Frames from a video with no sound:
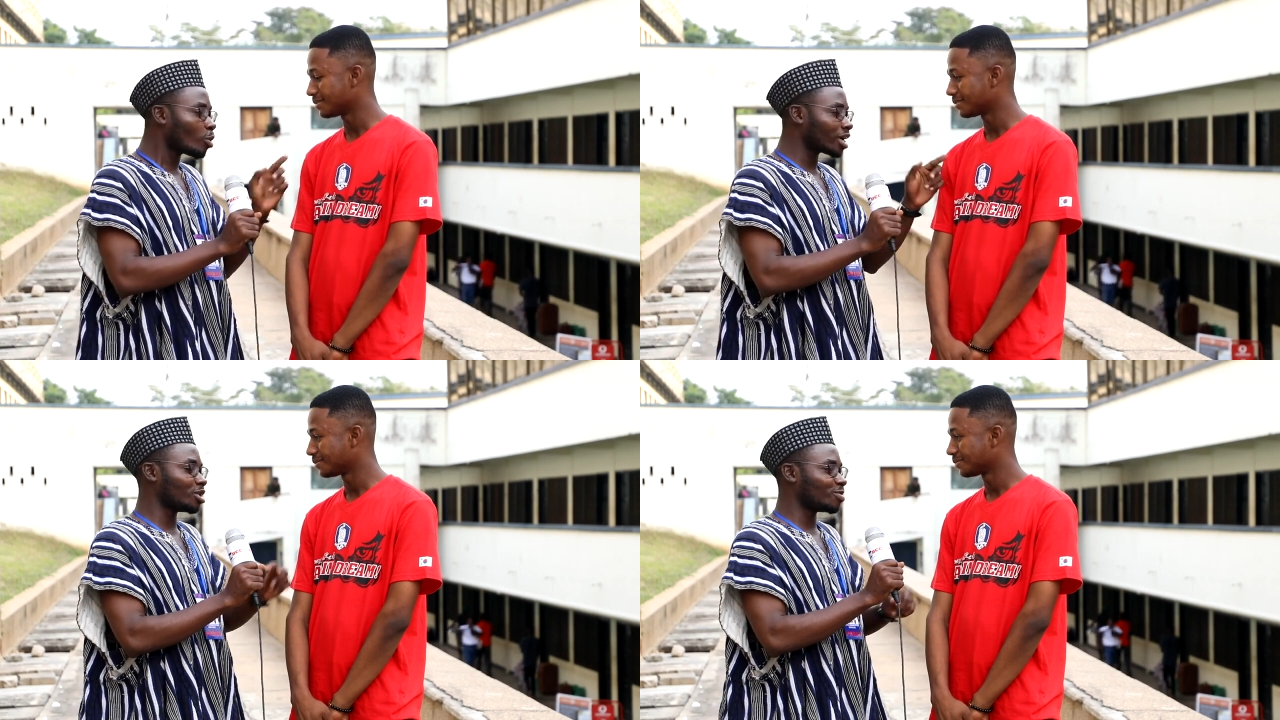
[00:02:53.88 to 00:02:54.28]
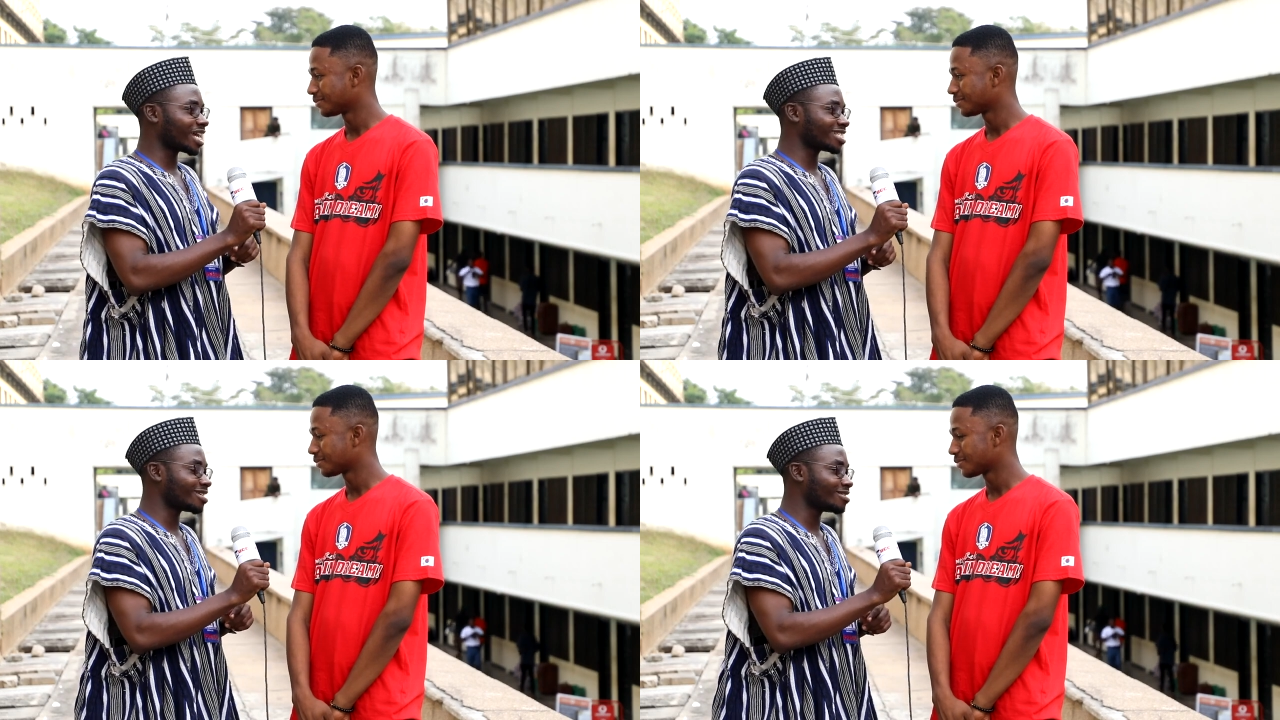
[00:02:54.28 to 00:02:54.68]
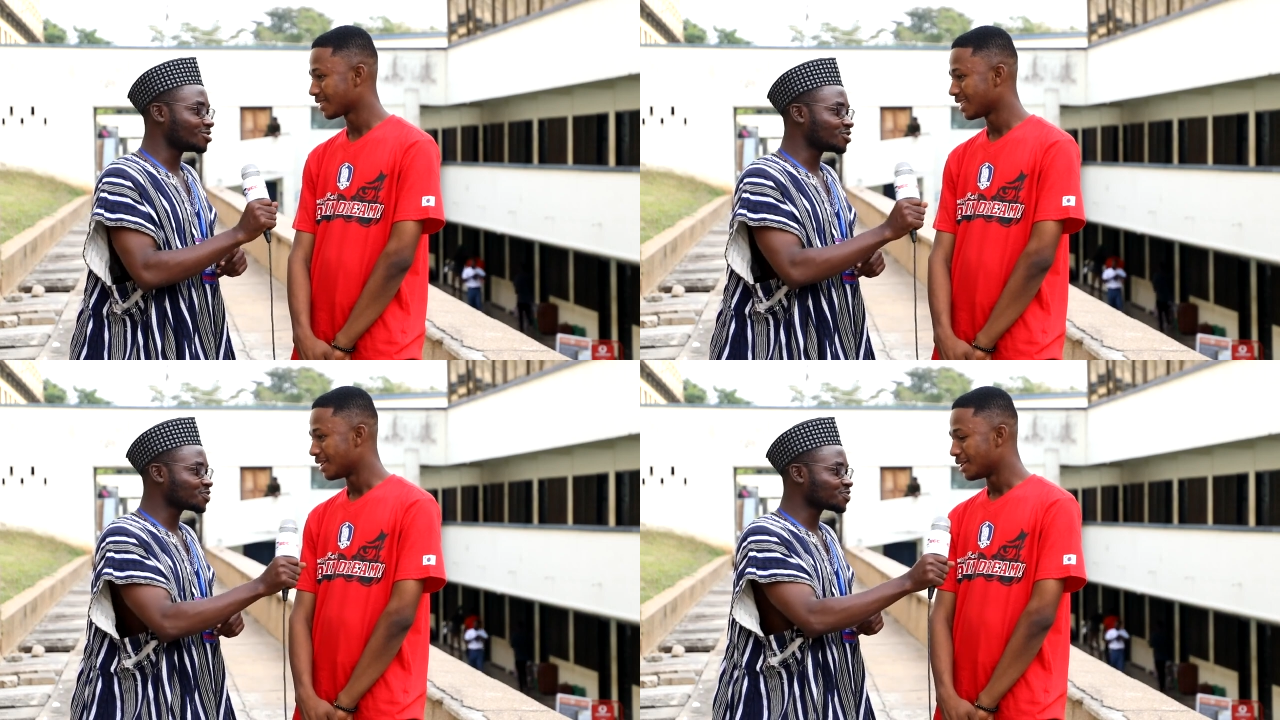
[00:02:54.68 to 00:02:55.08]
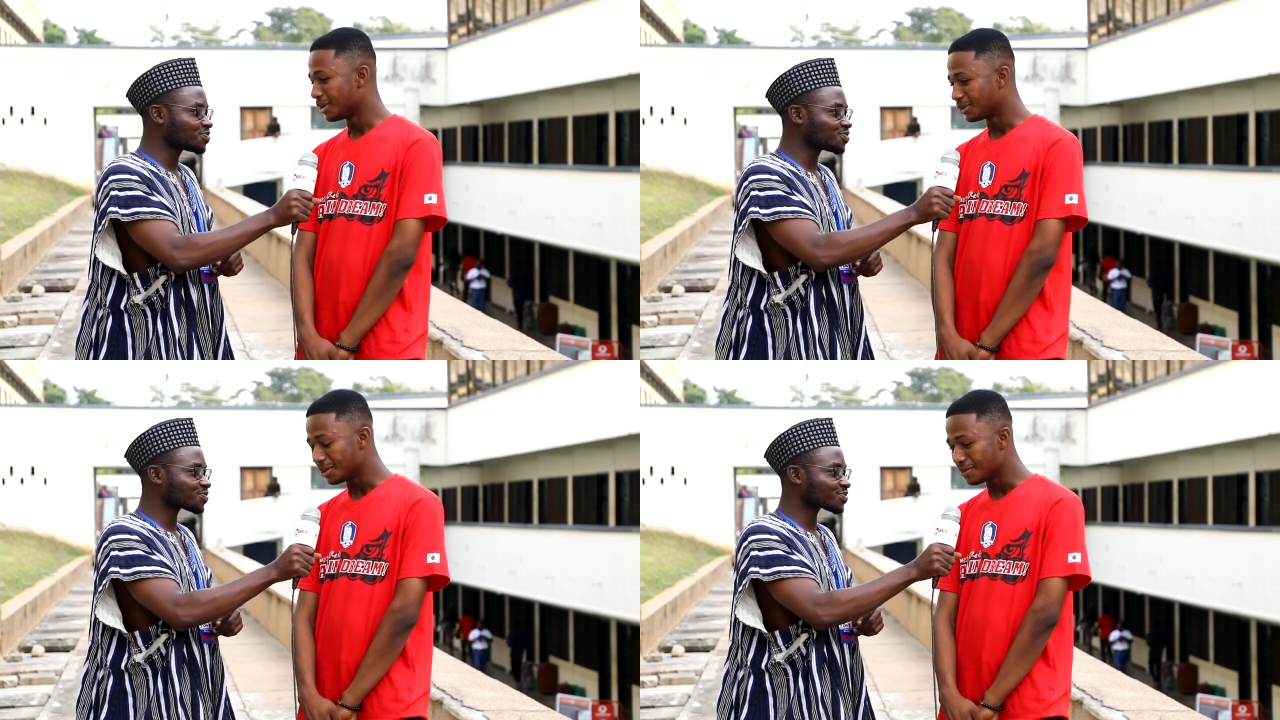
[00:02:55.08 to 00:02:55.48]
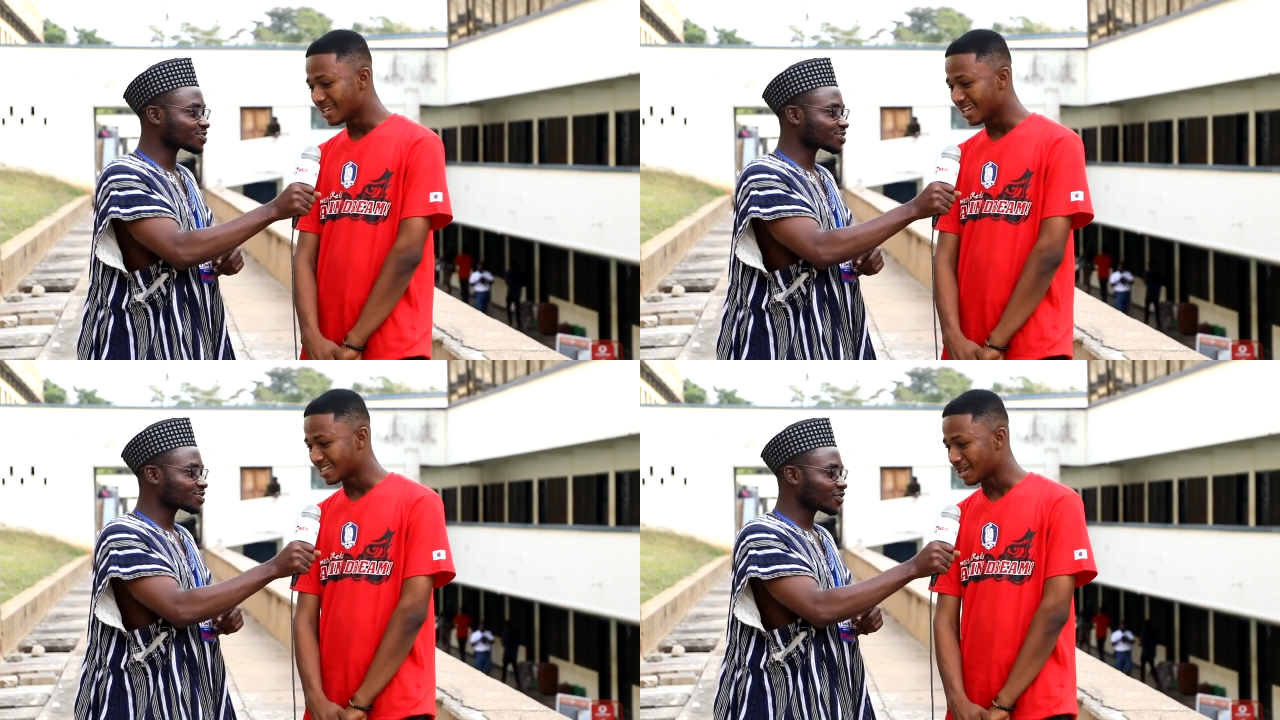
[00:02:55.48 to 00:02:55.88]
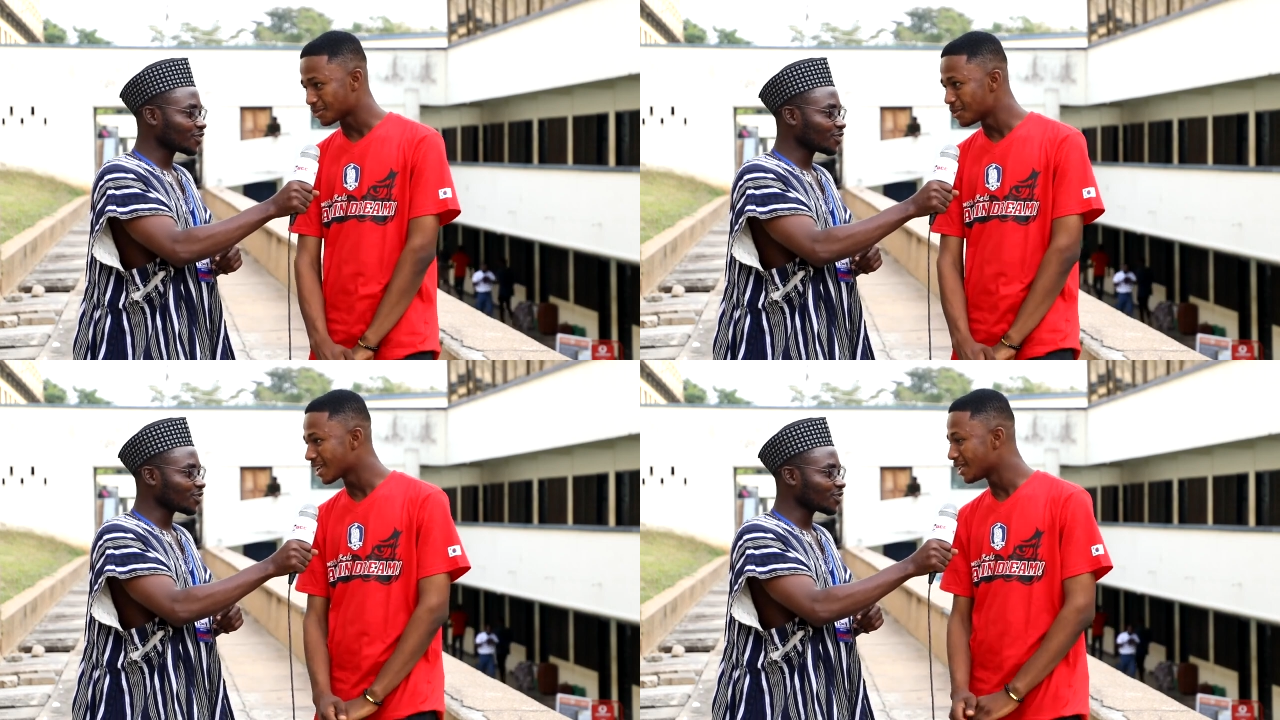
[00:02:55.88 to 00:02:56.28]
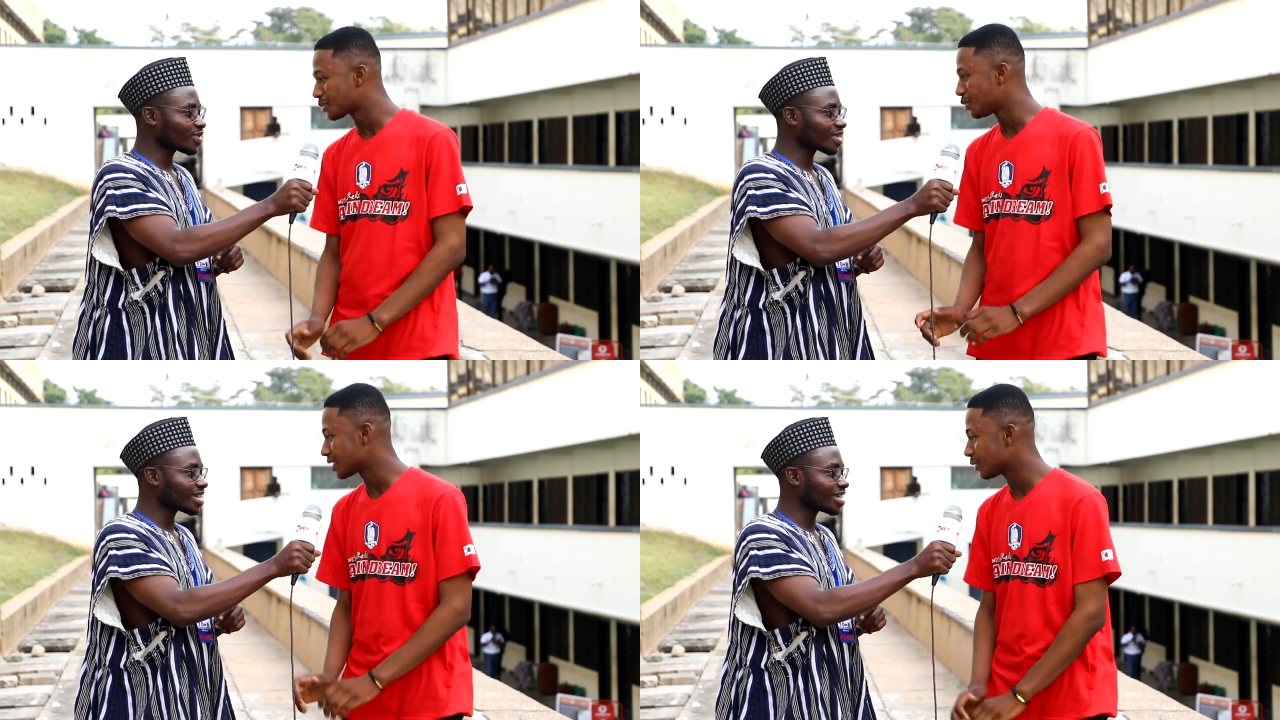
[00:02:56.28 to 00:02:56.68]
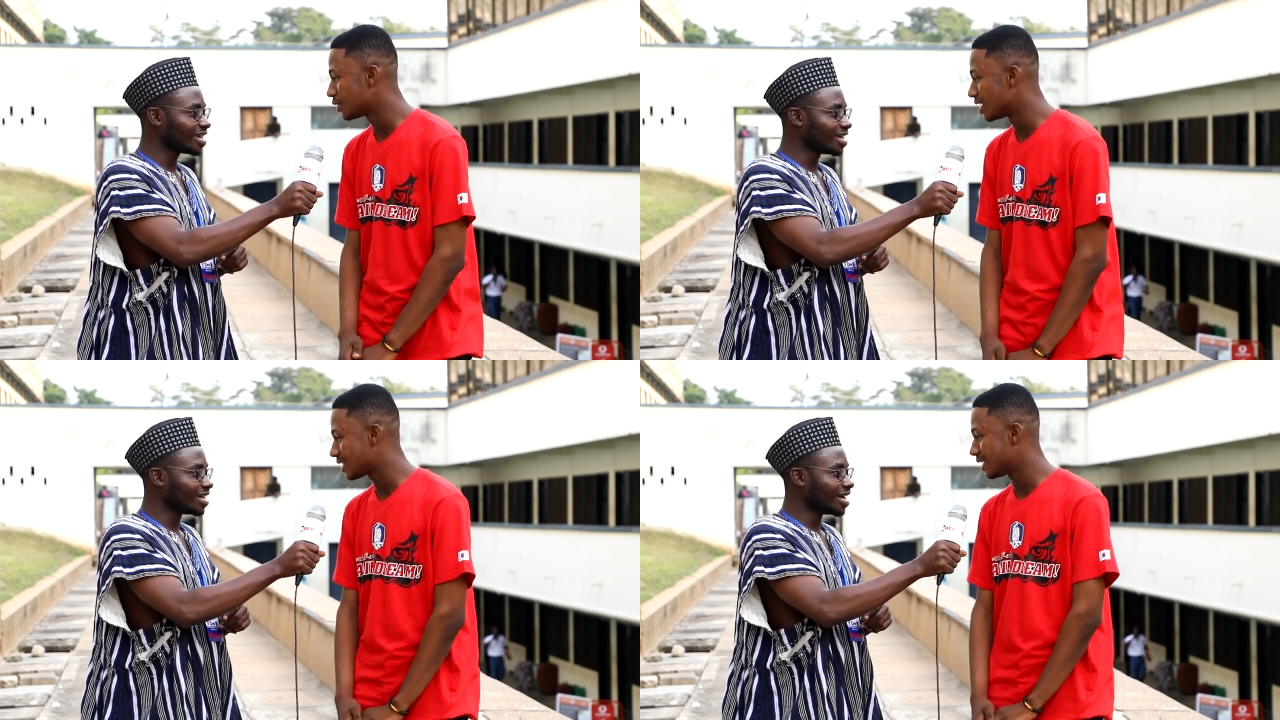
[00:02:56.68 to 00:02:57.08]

Speaker 1: What did your mother tell you?
Speaker 2: He told me that I should not get closer to the